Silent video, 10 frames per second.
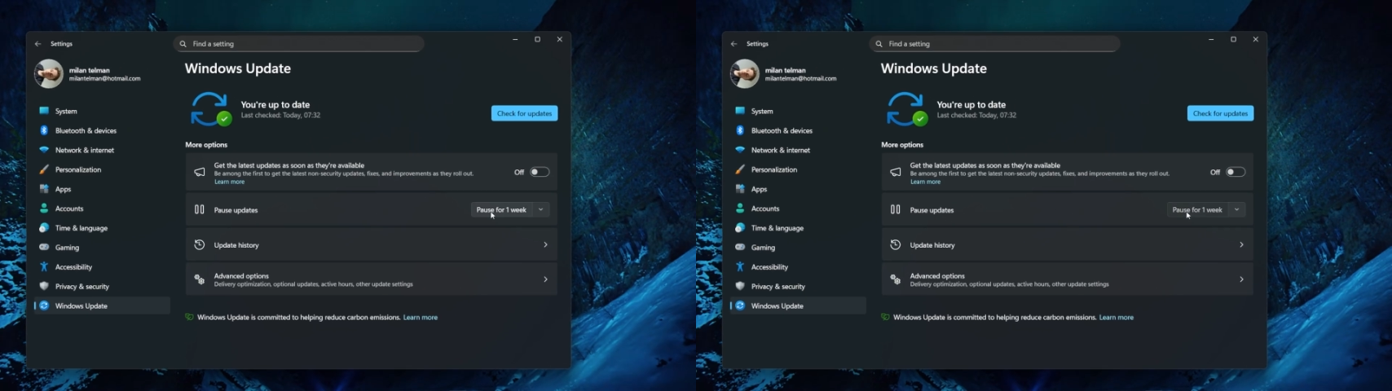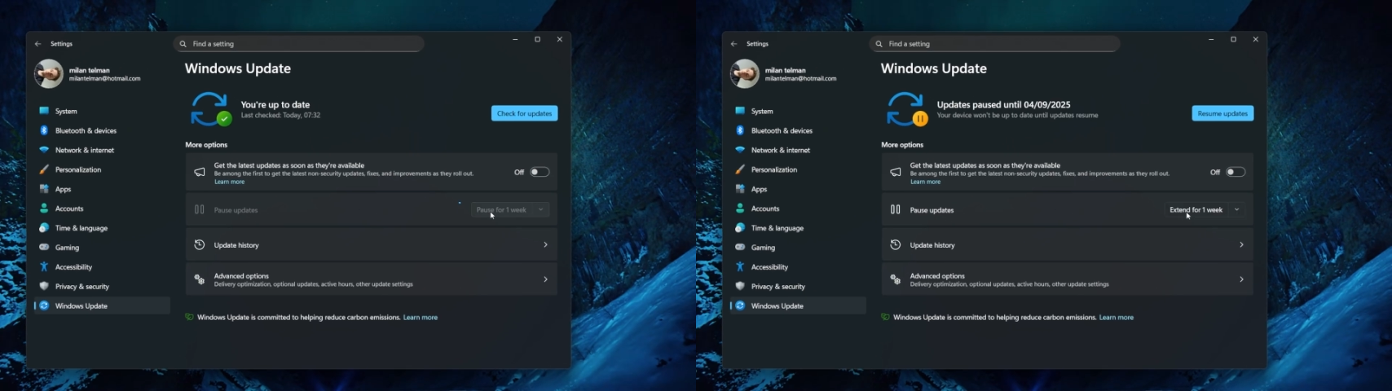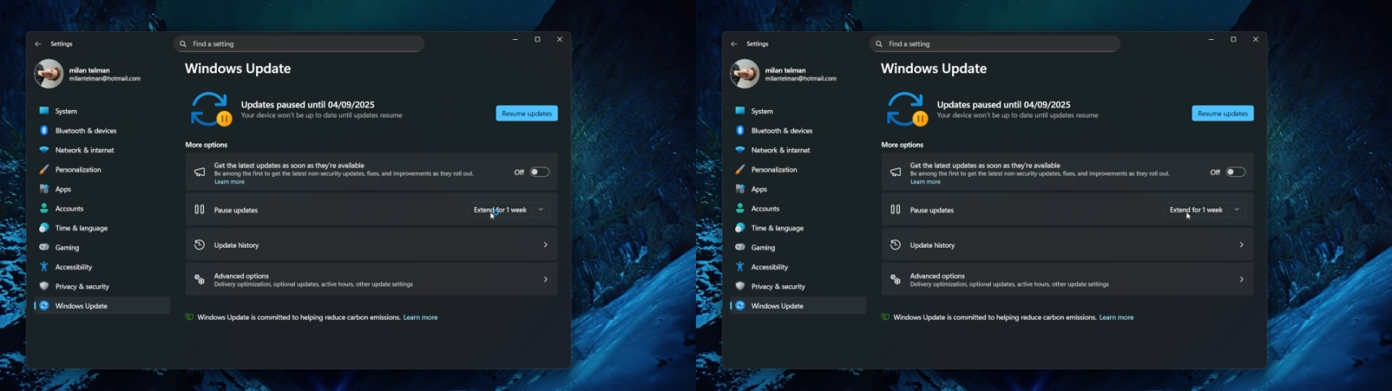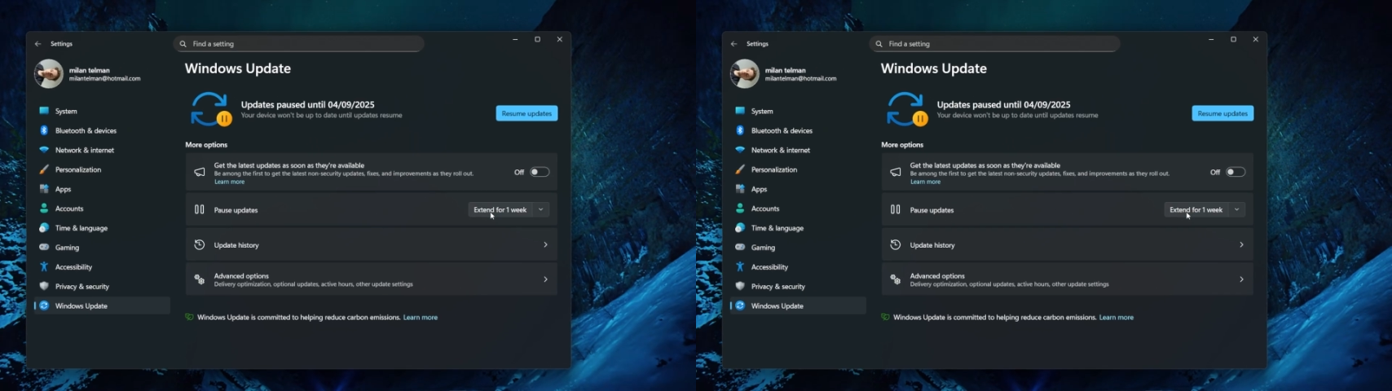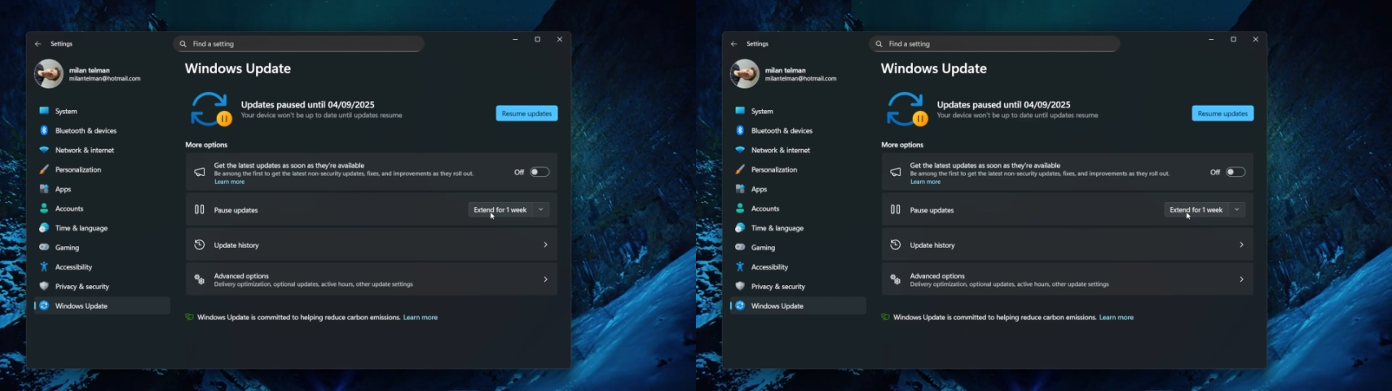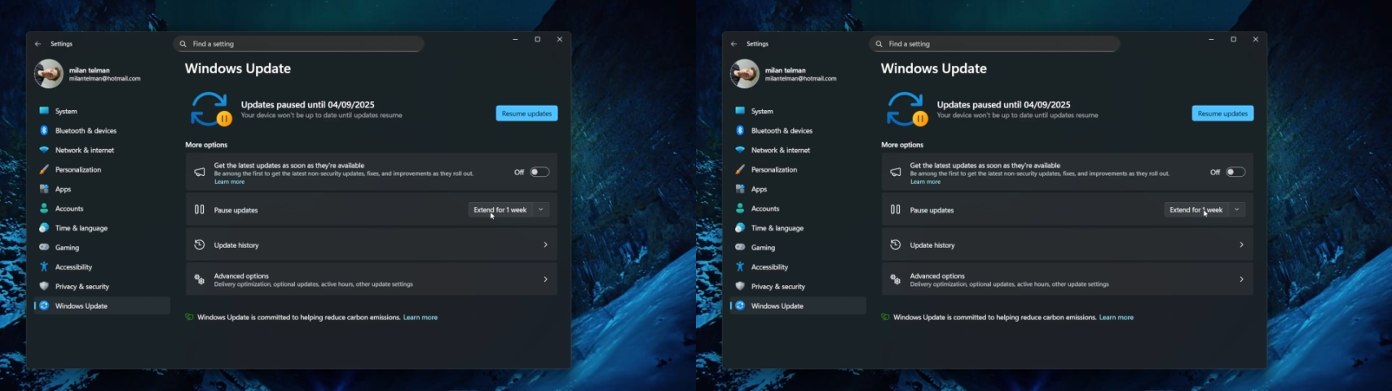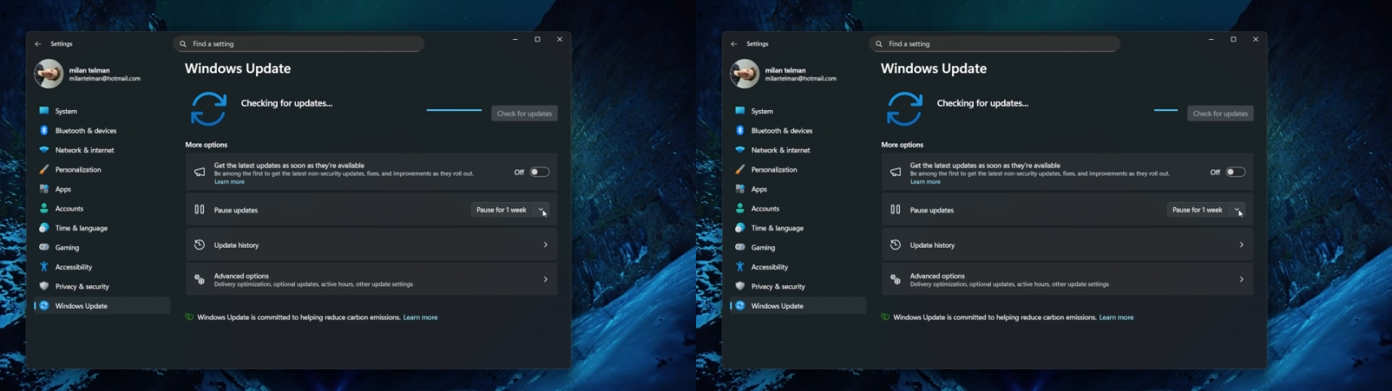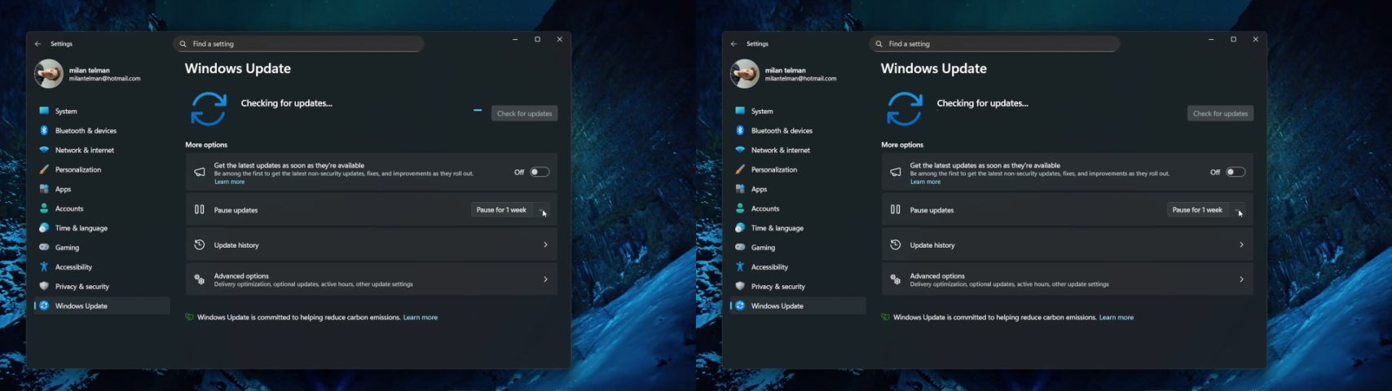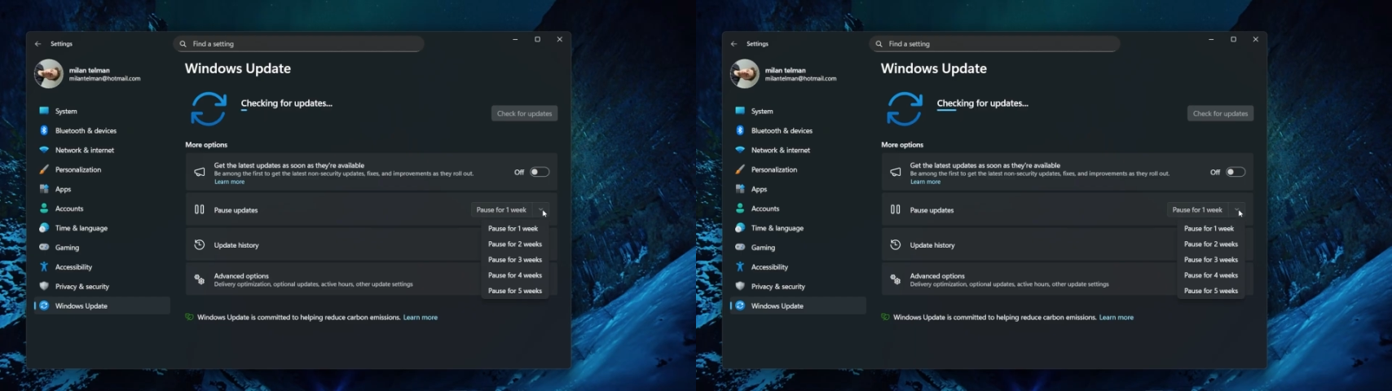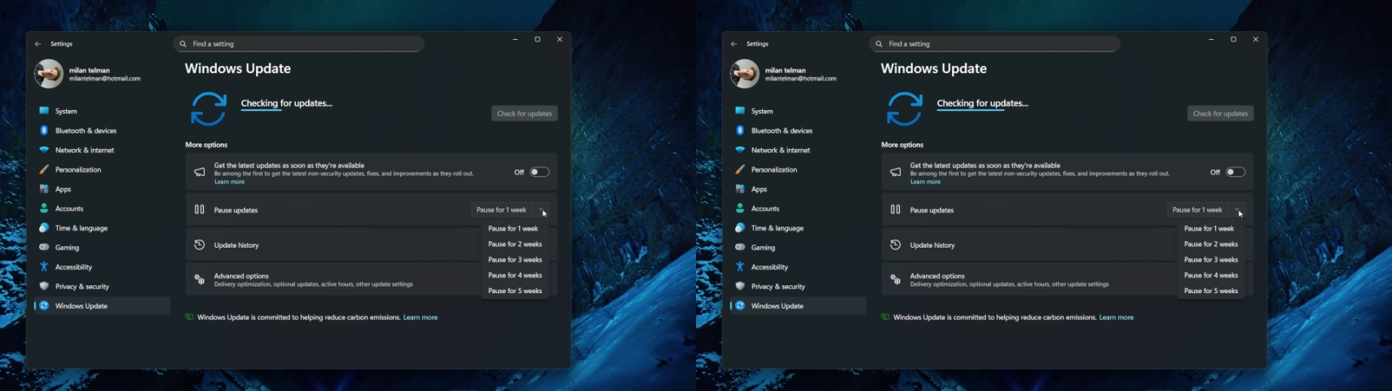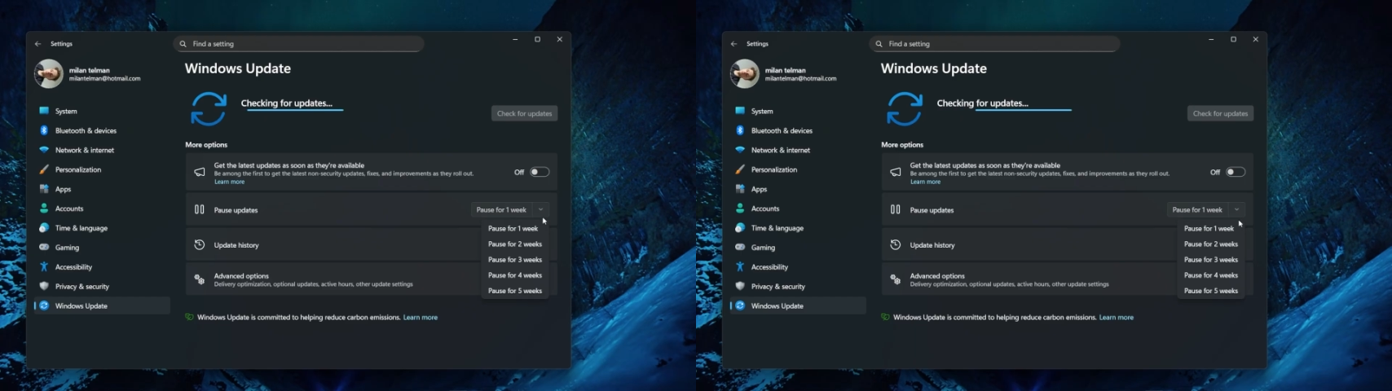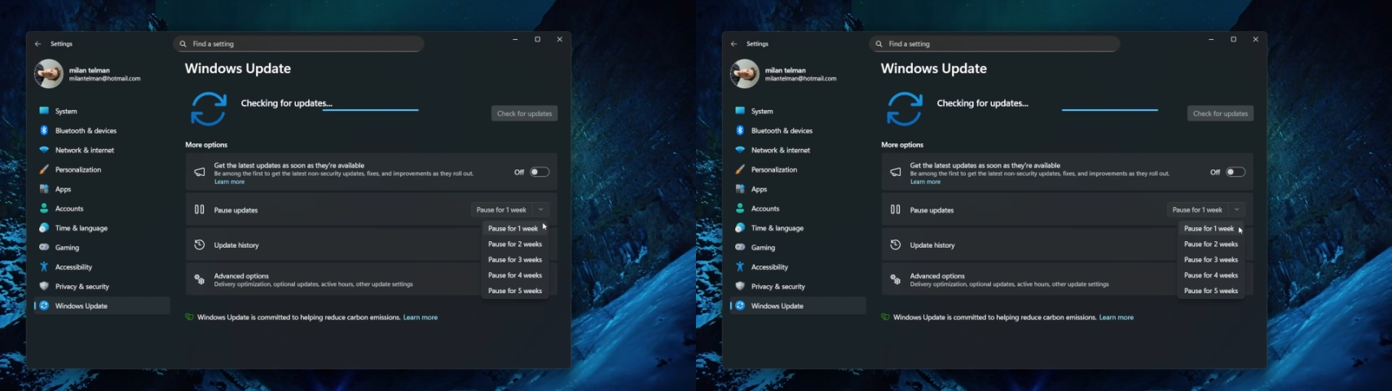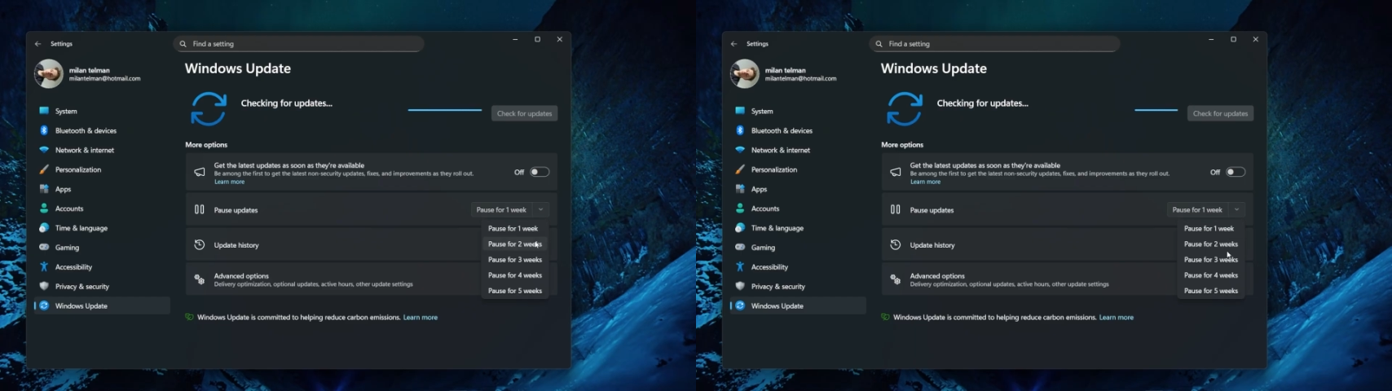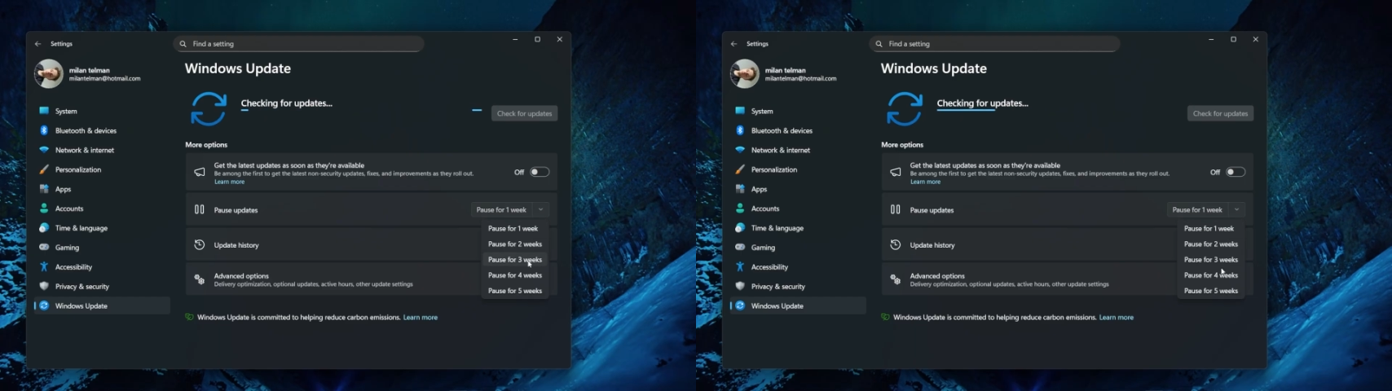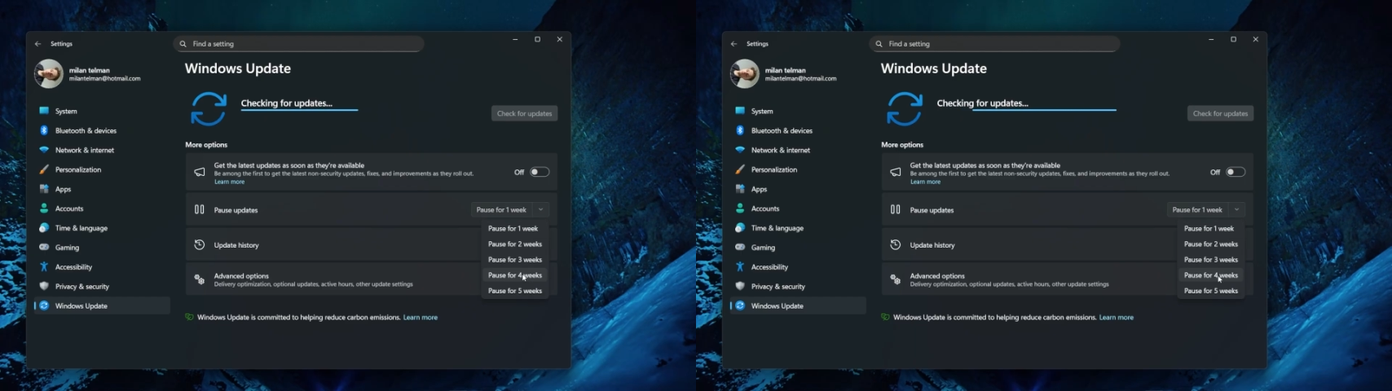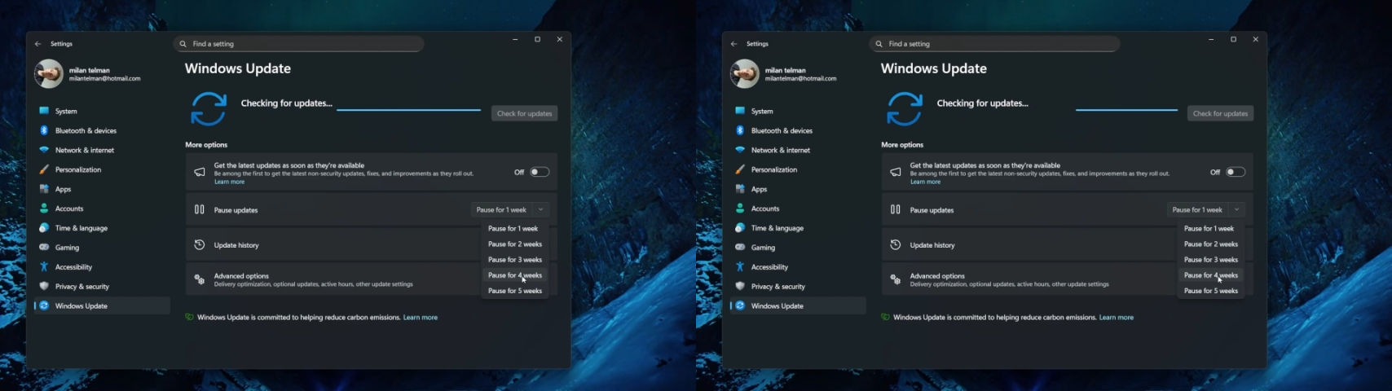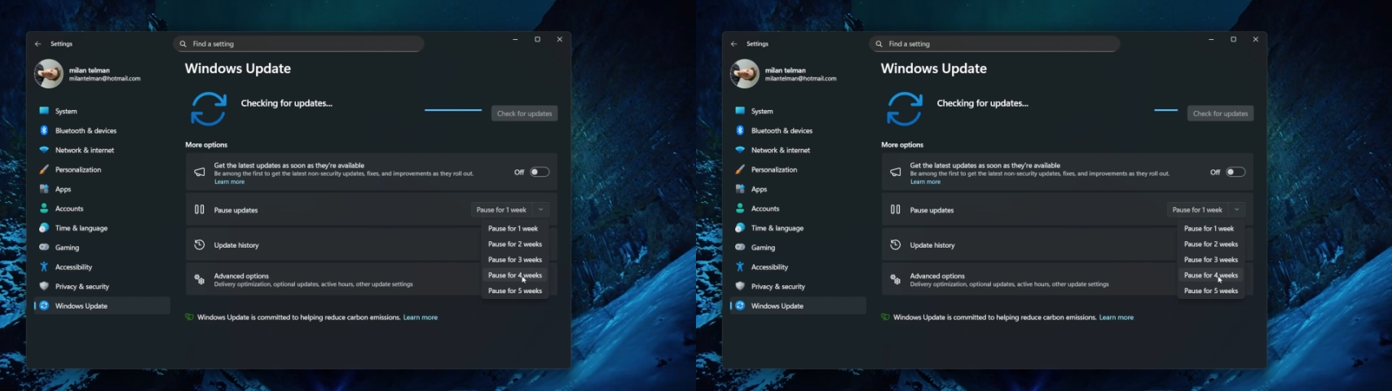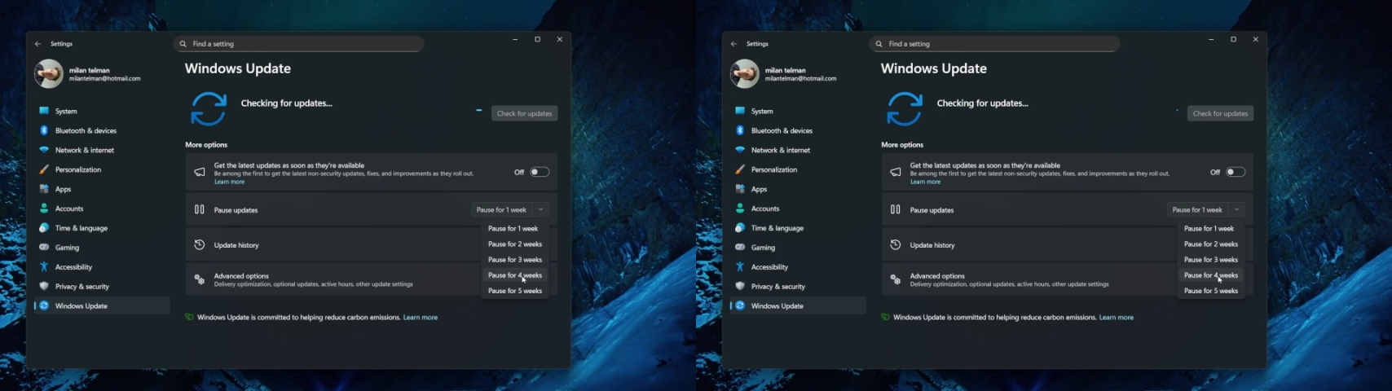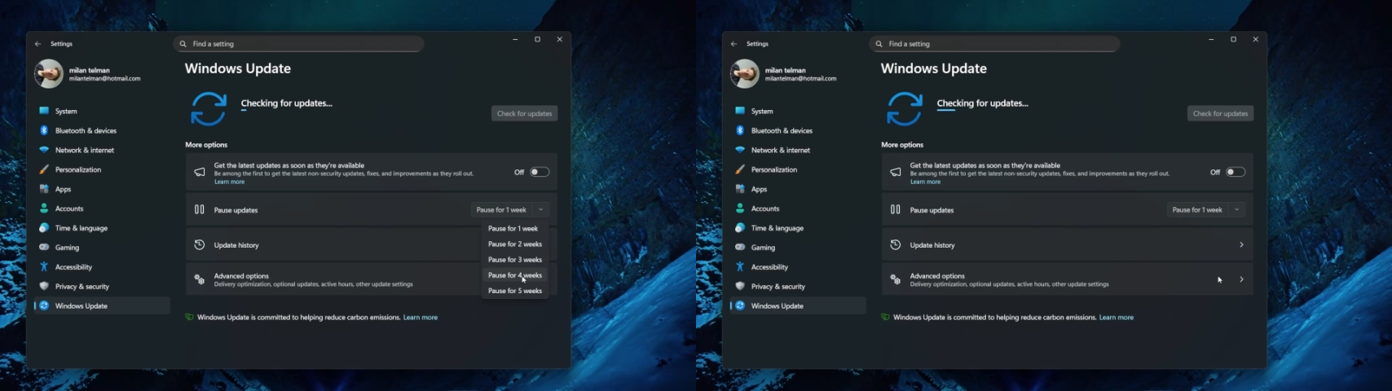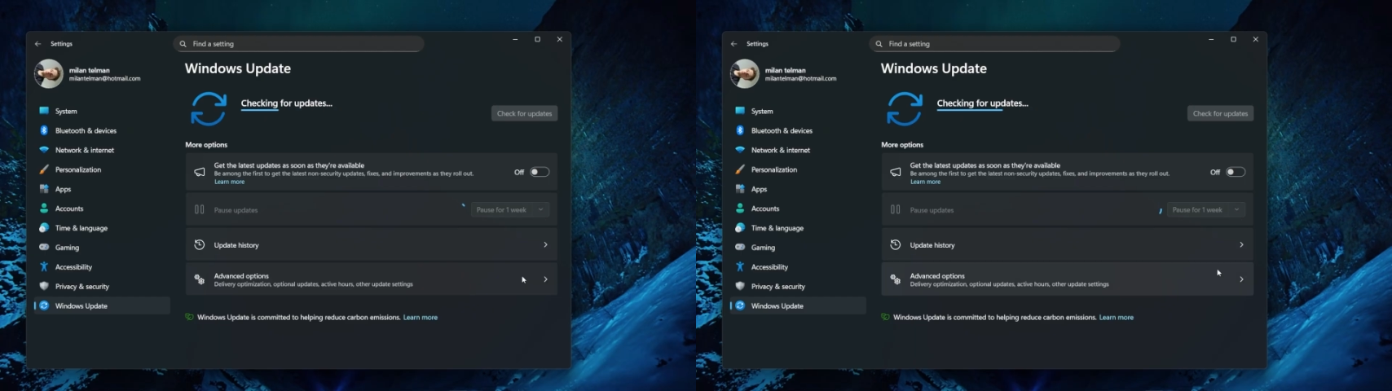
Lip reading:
Nobody's mouth can be seen.